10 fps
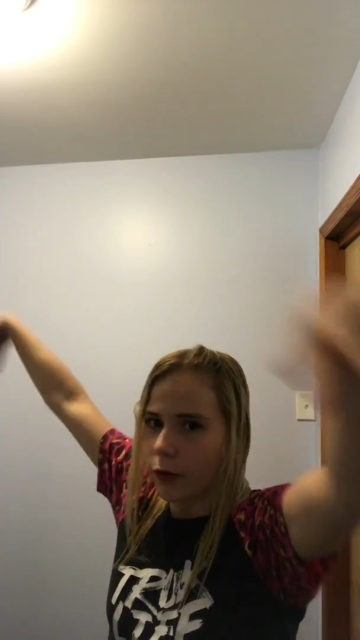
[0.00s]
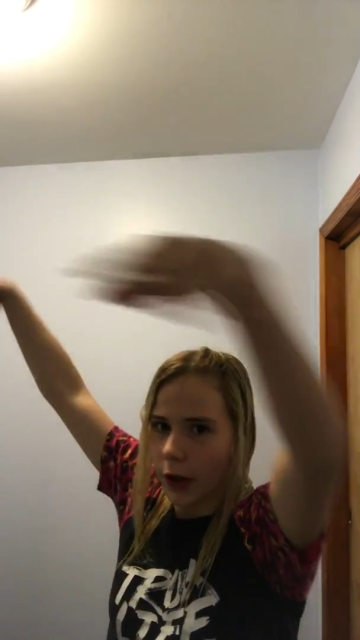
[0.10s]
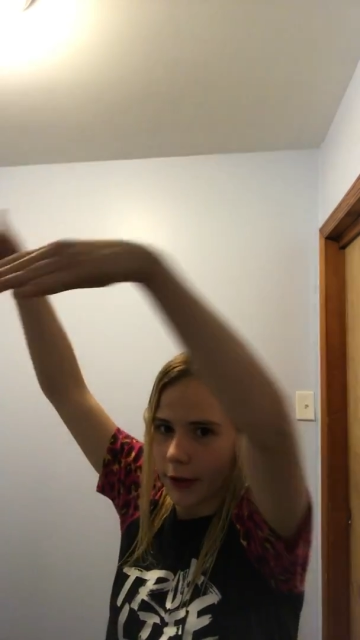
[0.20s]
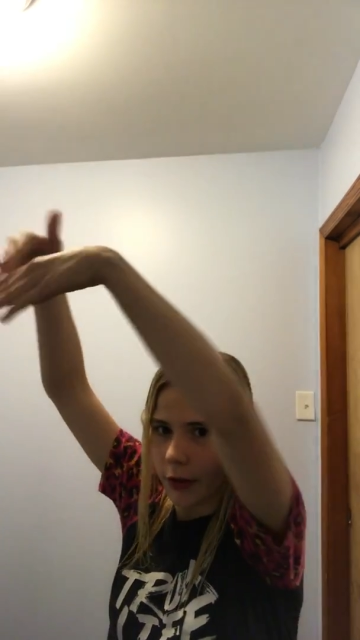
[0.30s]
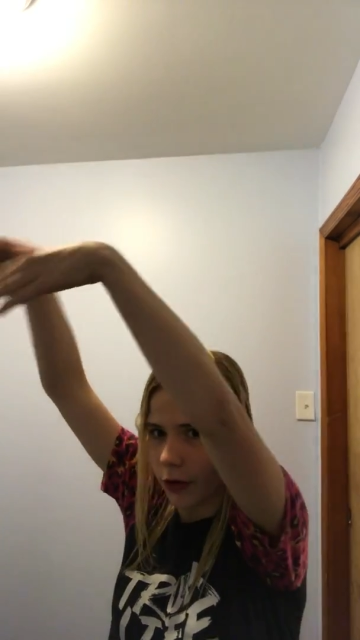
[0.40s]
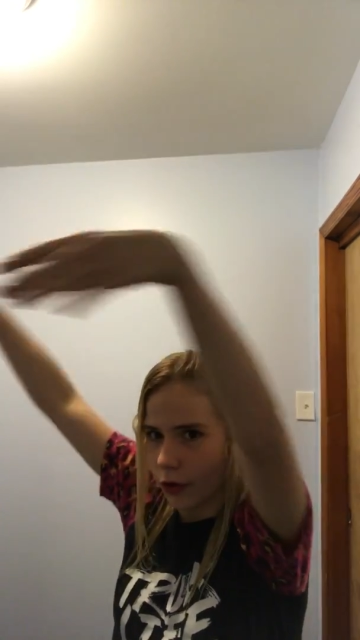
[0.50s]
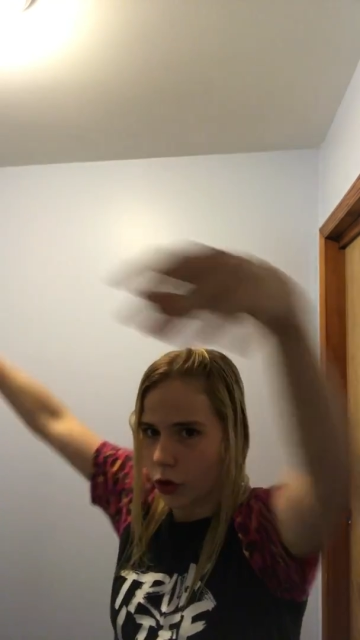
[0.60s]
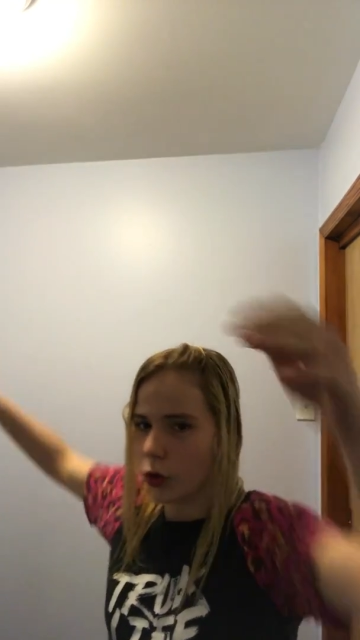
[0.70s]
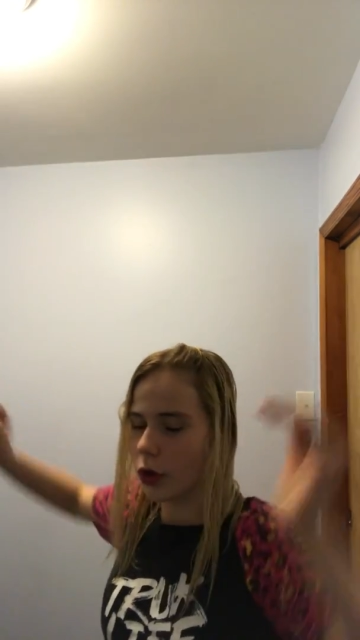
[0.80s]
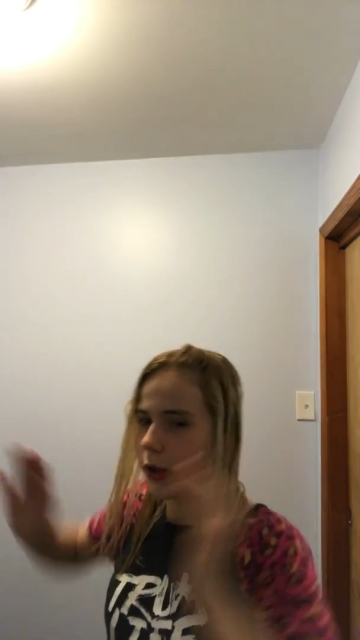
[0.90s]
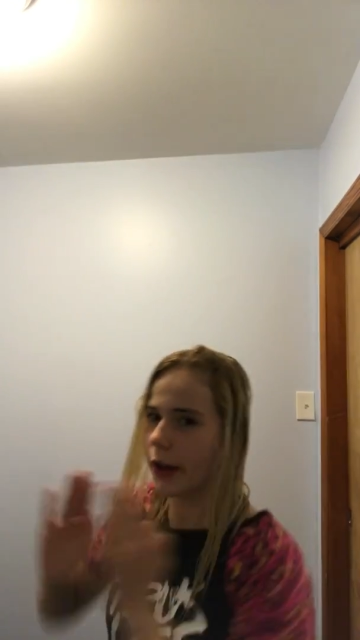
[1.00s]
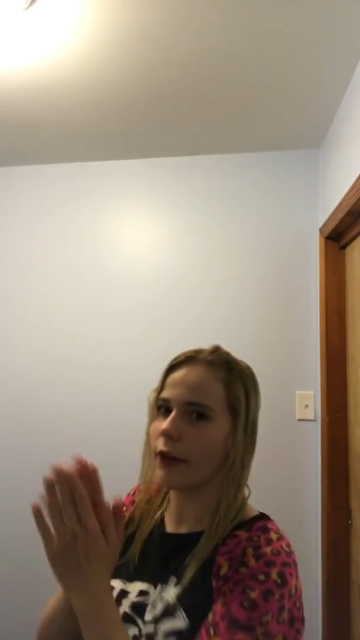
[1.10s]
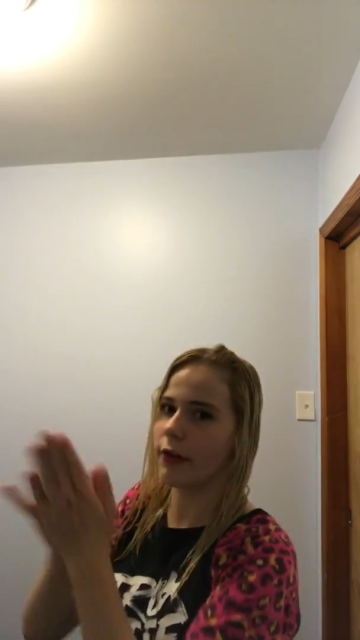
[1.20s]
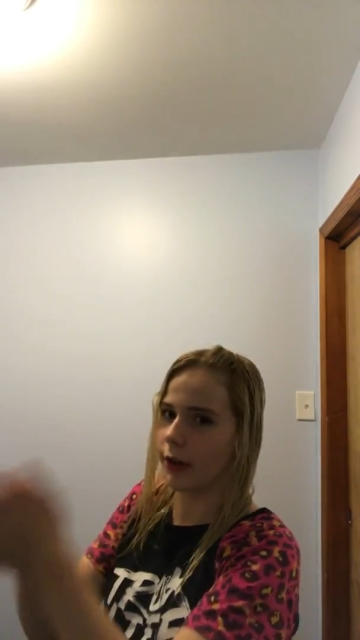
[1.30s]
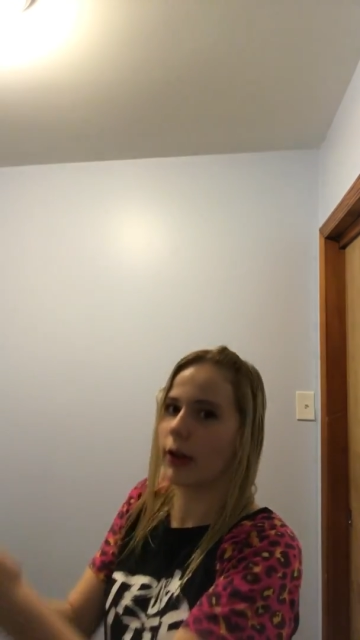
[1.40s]
because there's the school, and then
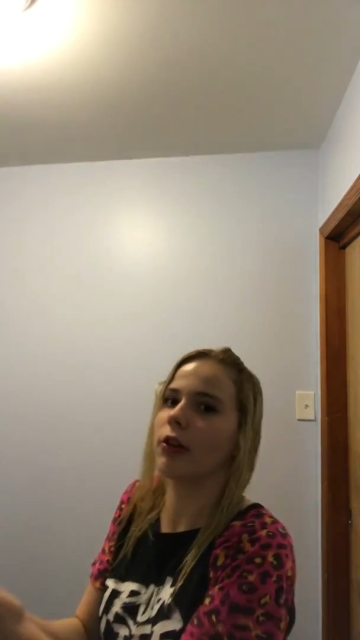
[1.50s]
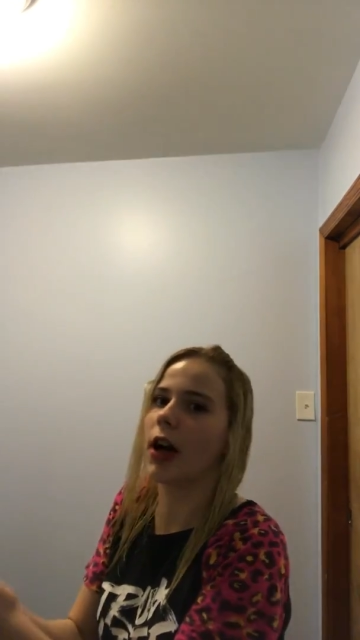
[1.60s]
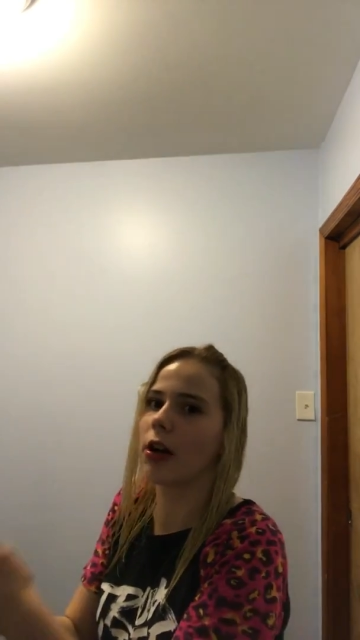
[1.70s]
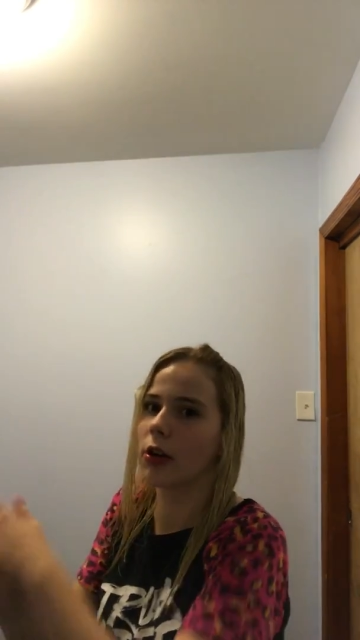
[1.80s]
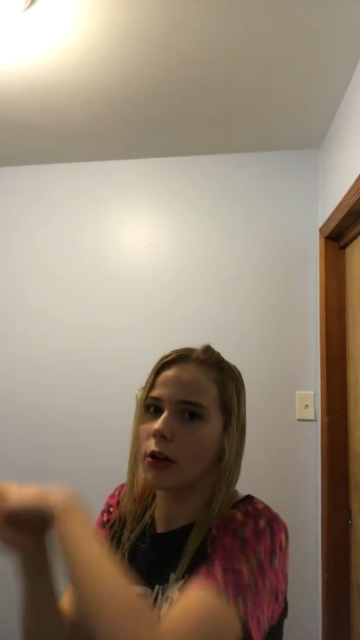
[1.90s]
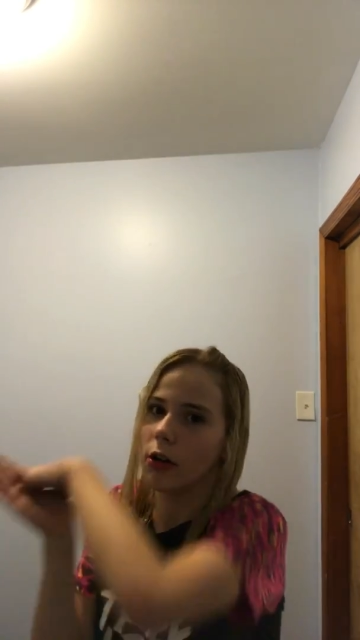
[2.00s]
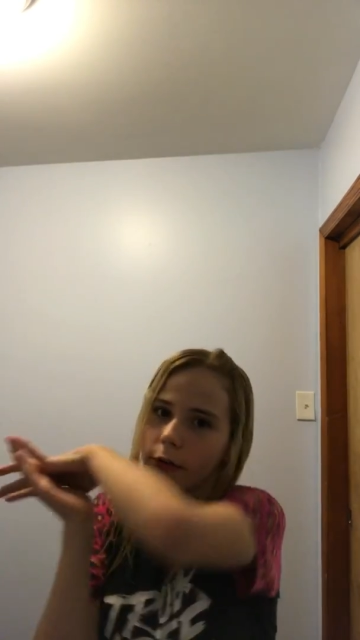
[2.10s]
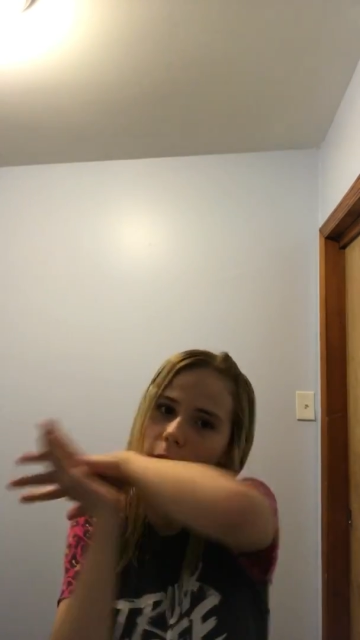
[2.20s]
there's a little alcove,